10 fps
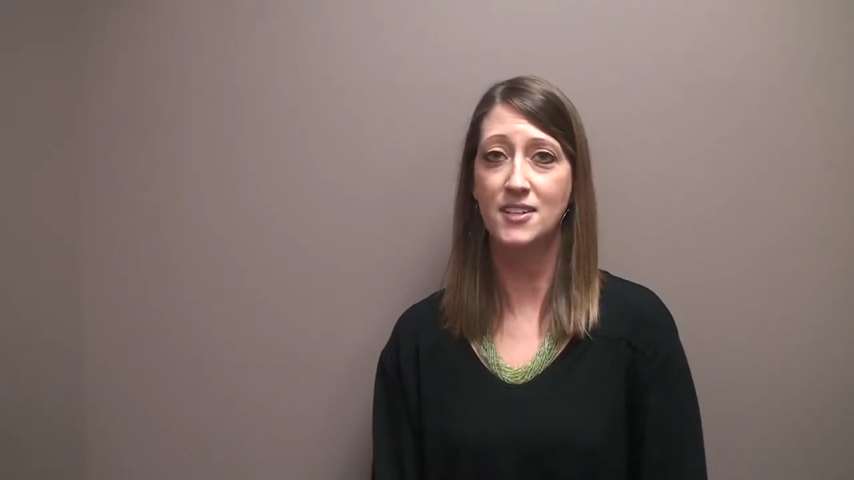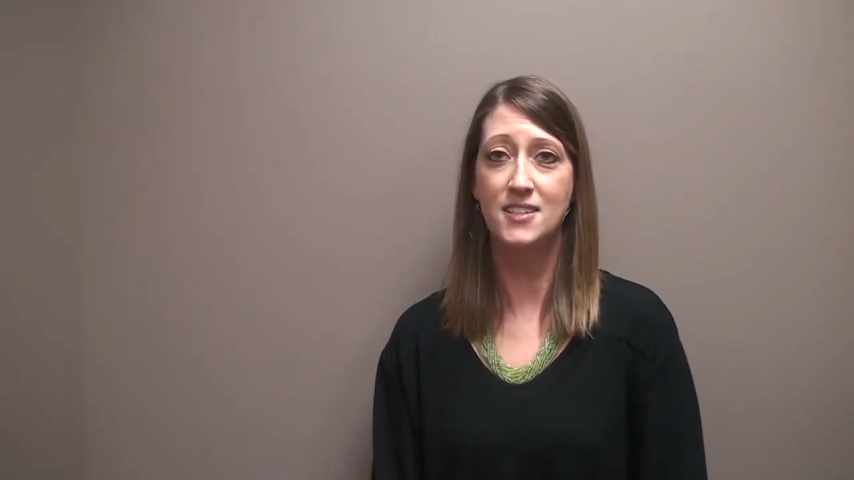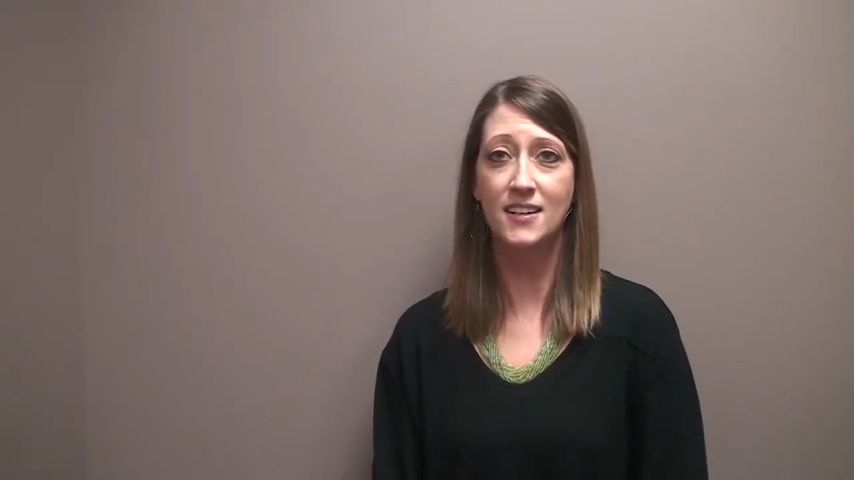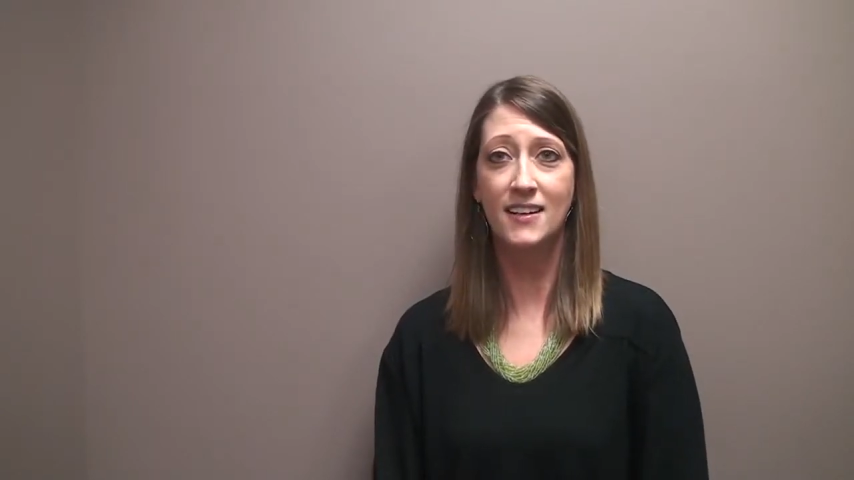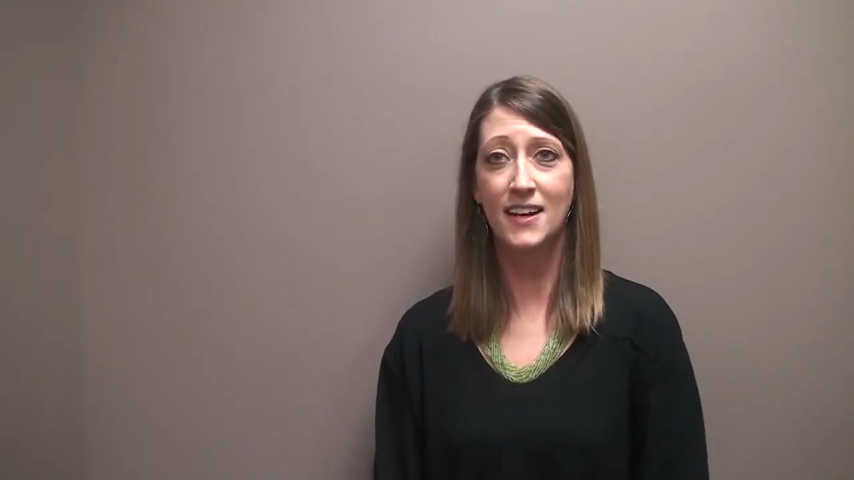you're
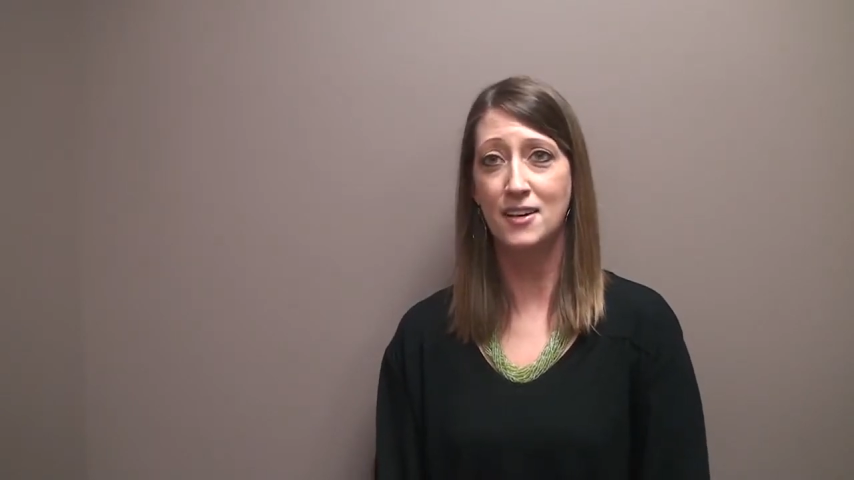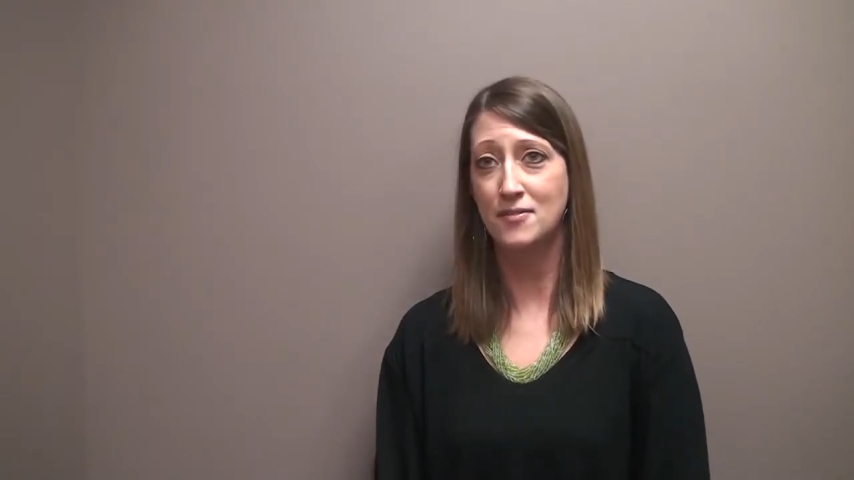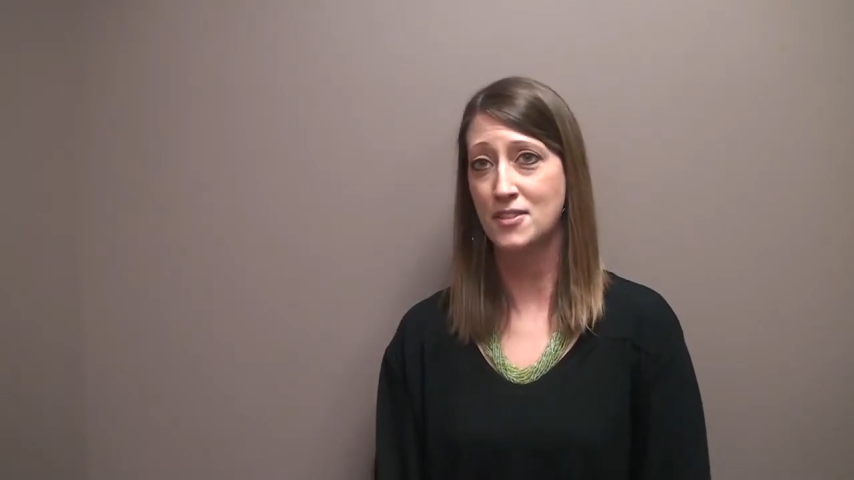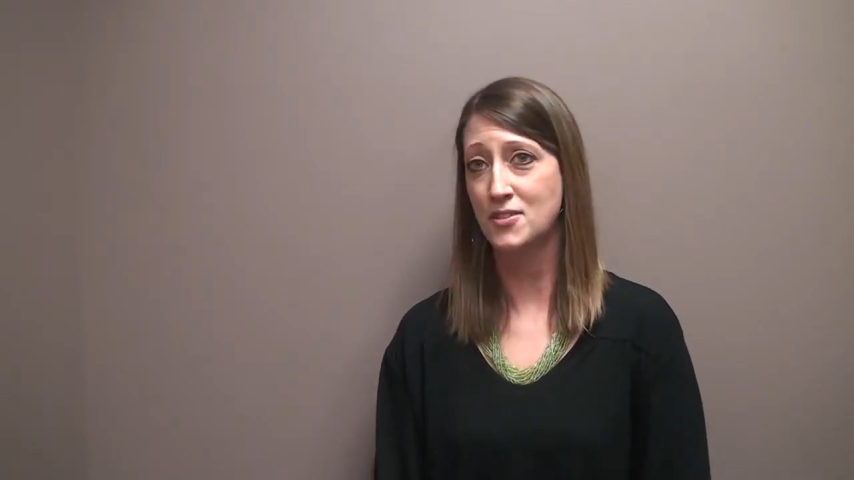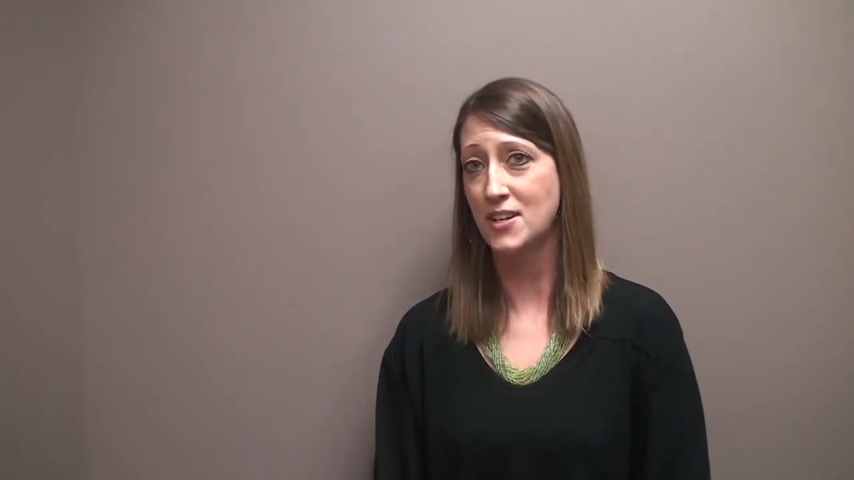starting to
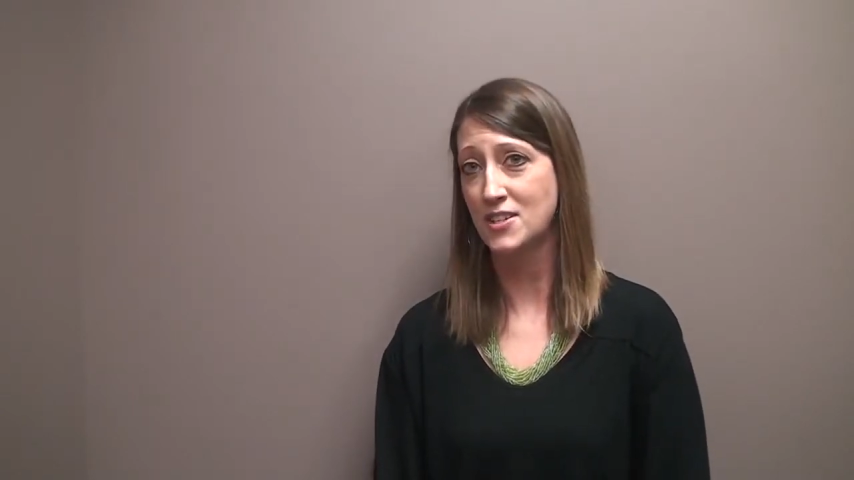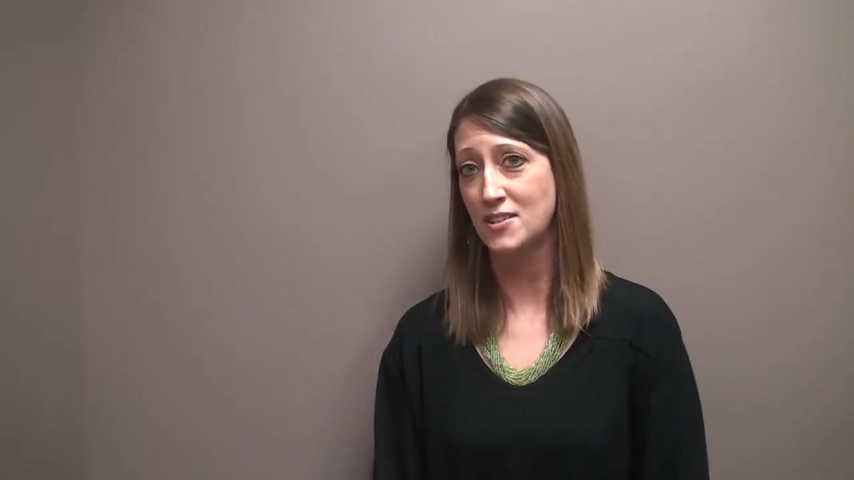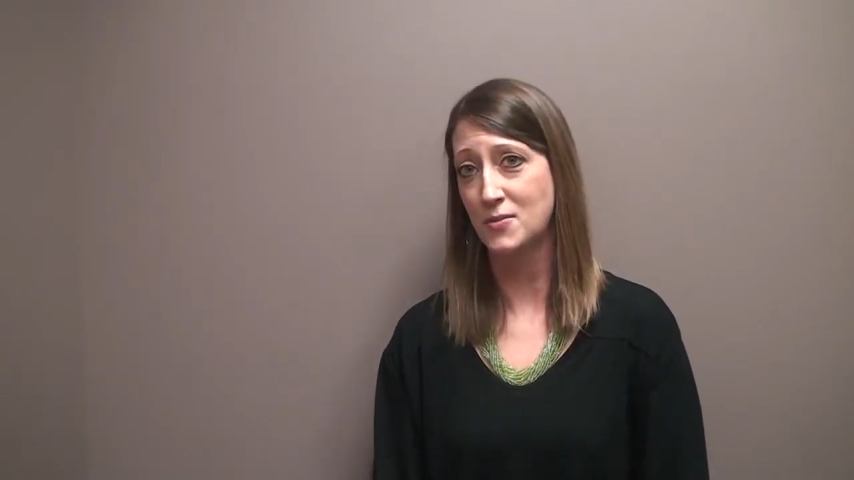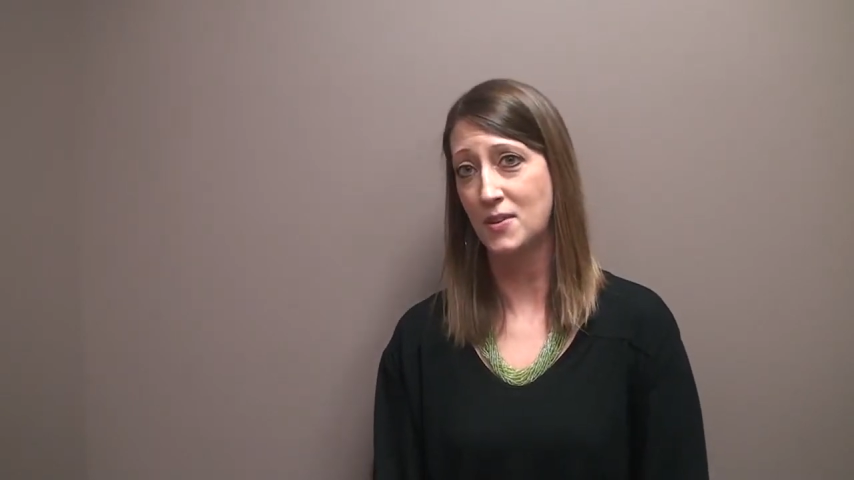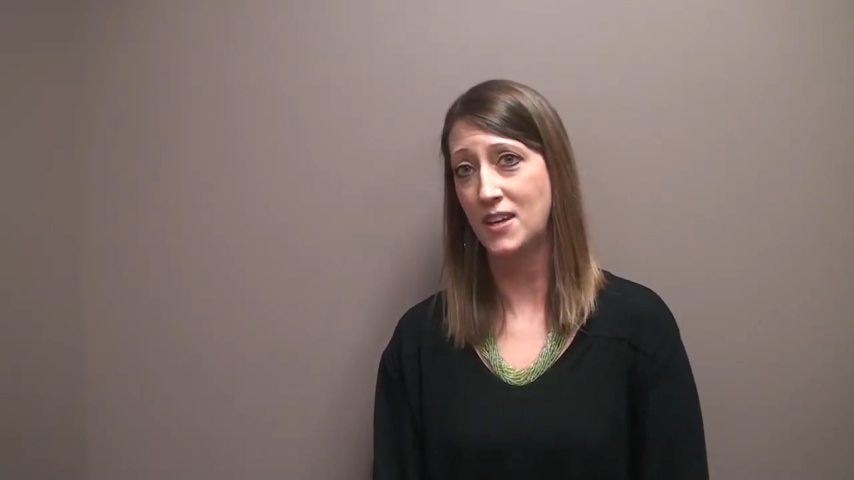have
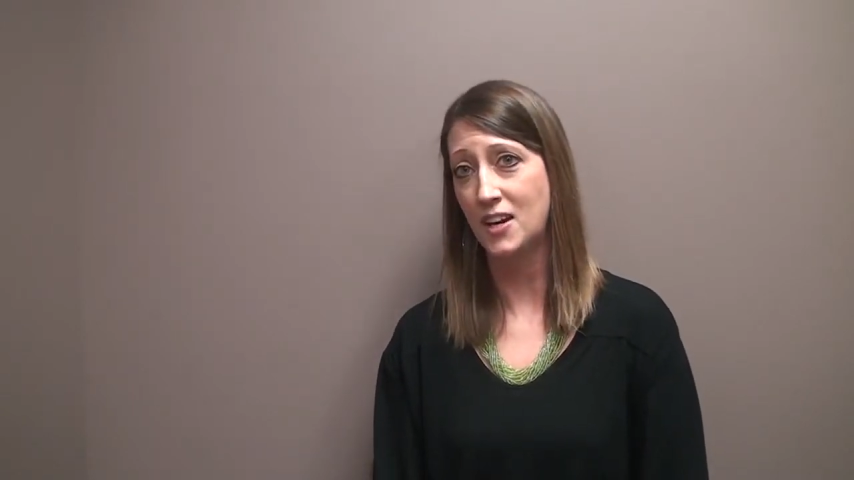frustrations with